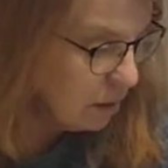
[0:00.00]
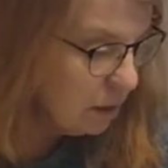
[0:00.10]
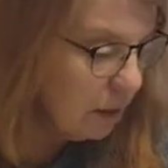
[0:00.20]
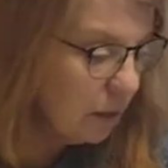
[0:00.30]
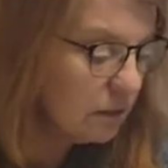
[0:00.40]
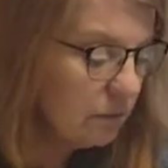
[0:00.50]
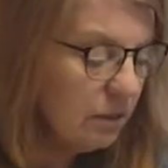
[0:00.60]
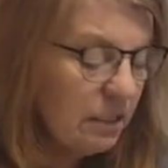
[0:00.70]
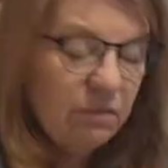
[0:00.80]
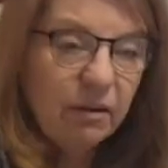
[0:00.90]

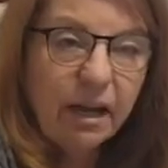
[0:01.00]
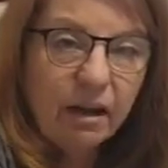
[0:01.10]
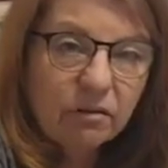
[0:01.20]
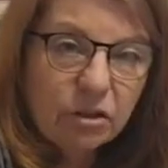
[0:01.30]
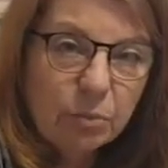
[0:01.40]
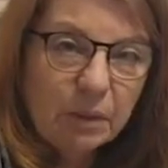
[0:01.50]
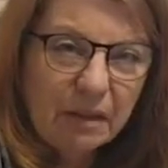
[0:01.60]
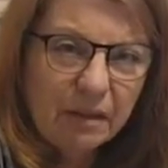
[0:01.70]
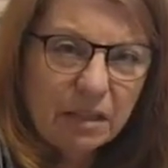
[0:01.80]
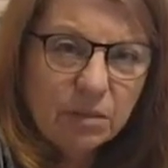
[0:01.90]
Sometimes if I have too many
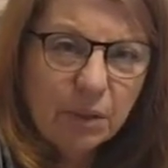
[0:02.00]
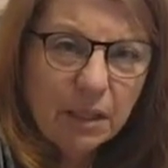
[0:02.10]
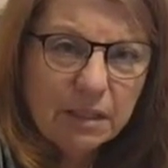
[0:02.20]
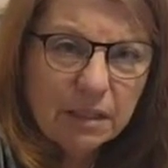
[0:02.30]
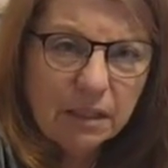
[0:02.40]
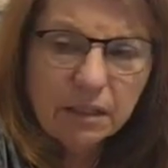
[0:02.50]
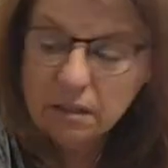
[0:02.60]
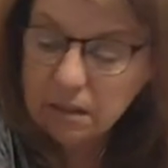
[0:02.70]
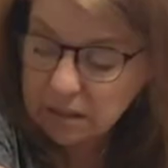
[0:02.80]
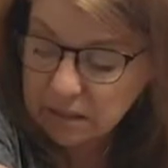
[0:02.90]
things plugged in
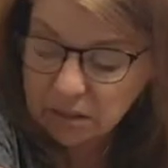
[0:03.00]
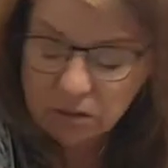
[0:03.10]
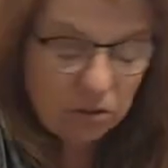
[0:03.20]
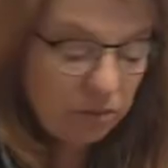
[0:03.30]
to this little